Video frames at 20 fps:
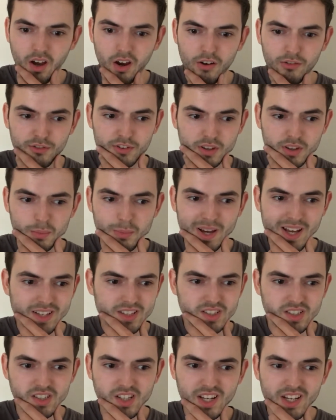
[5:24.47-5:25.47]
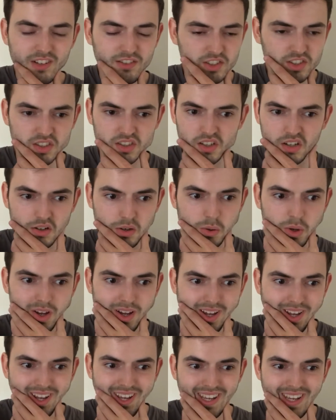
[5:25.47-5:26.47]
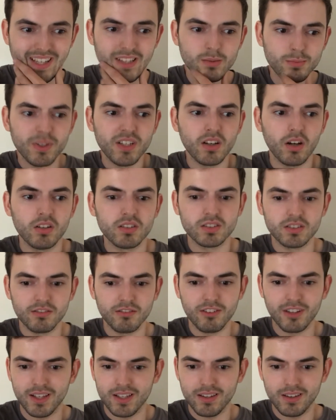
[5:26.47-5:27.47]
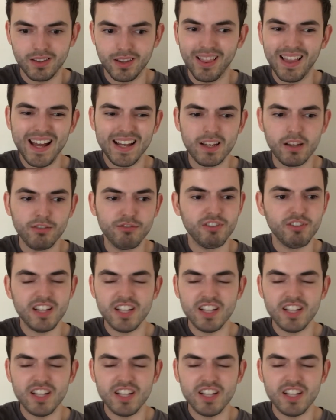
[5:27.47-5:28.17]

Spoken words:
over the past year or so is because of like the lack of